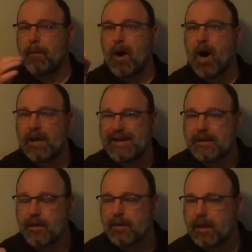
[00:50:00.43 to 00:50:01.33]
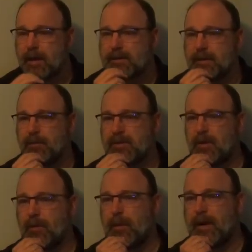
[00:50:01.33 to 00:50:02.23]
Mohandas, as he was
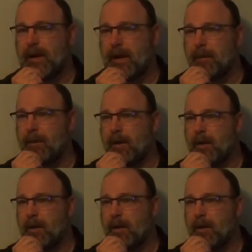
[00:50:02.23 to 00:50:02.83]
known by name.